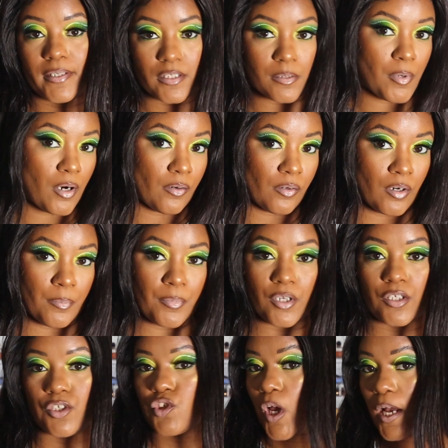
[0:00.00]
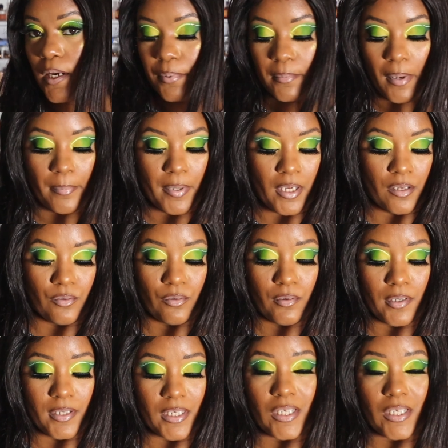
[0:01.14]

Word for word: it tomorrow. I'm going to try to put my band on.